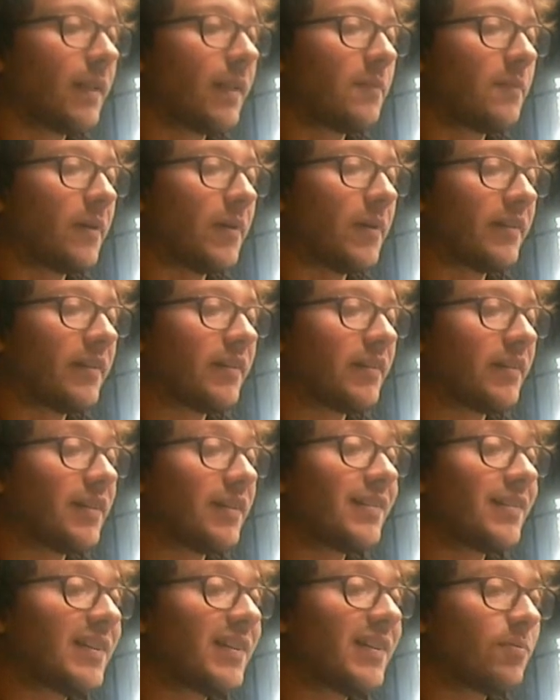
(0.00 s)
but is
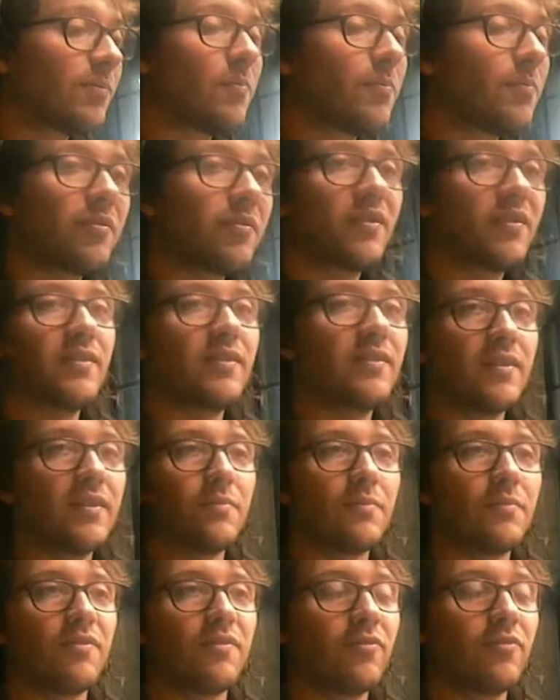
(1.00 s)
less popular in the
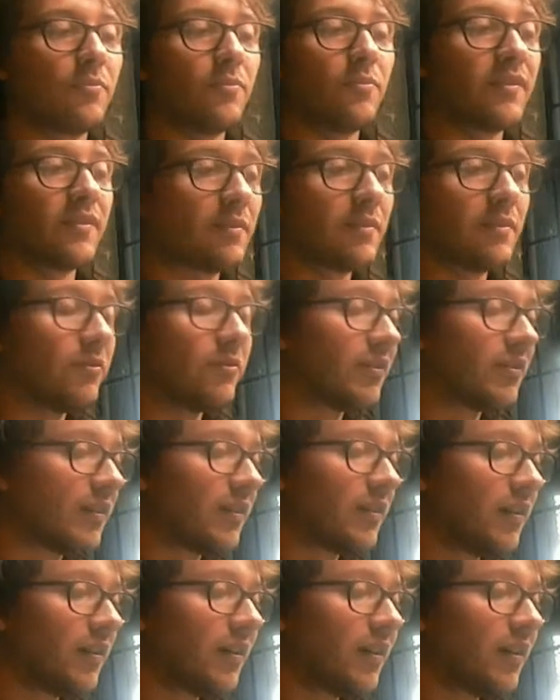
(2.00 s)
performance
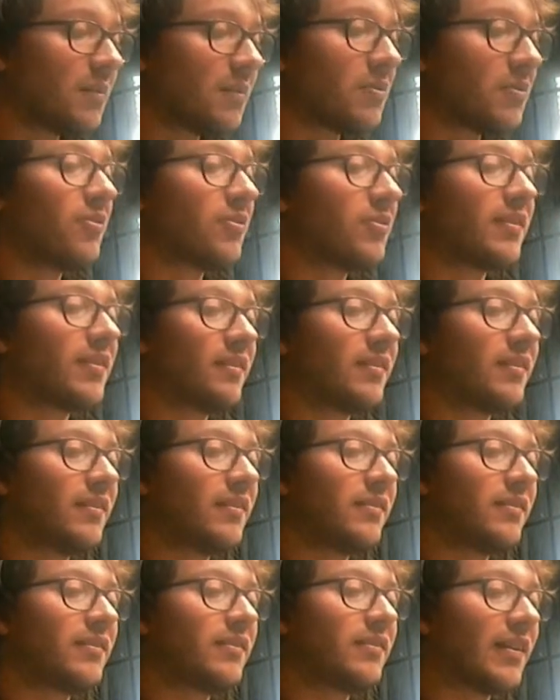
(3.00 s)
community because it
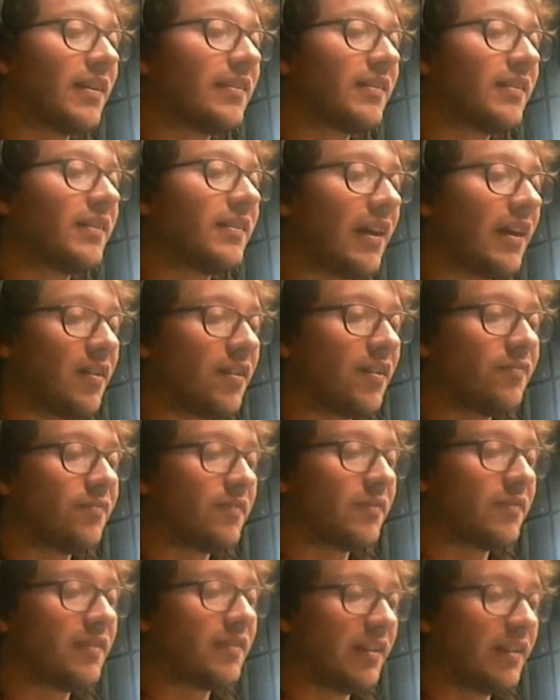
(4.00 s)
doesn't have
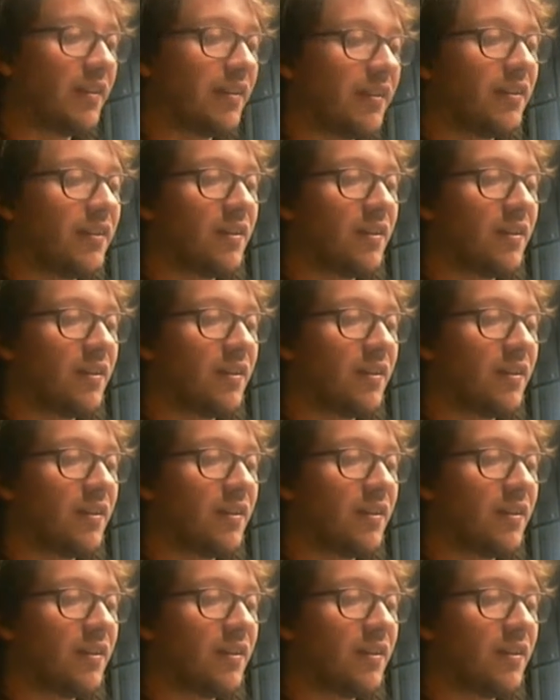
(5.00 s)
the